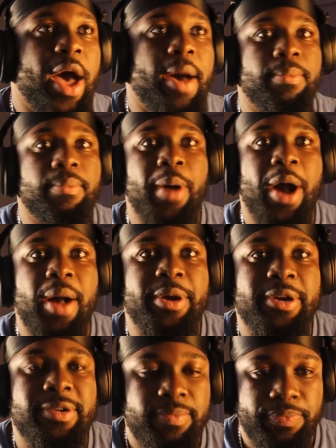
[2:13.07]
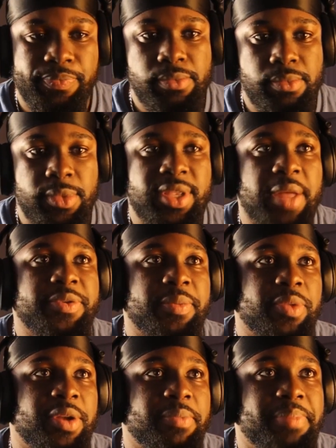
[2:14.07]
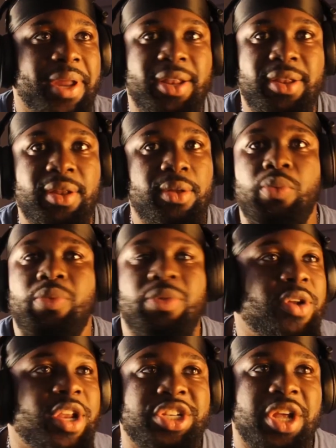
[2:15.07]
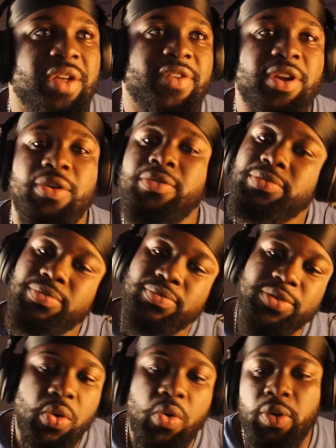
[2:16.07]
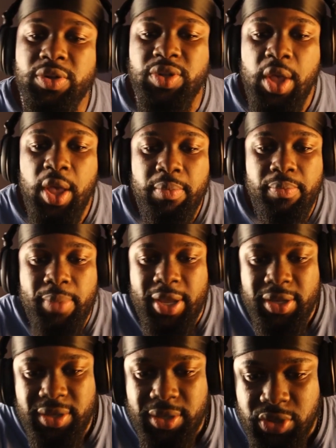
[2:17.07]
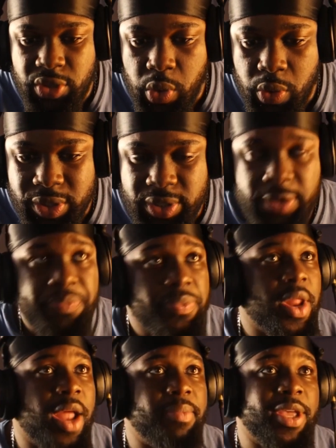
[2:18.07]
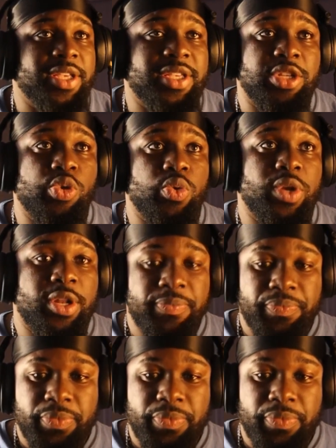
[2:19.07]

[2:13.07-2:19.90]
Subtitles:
Palmer steps up to the plate without a shadow of a doubt. Scores that makes it 2-0.